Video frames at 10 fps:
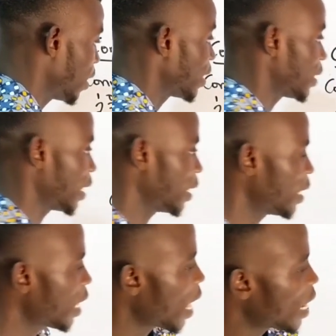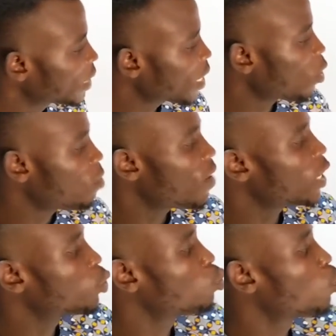base 10. And I said
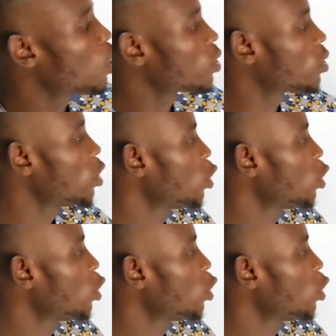convert to what?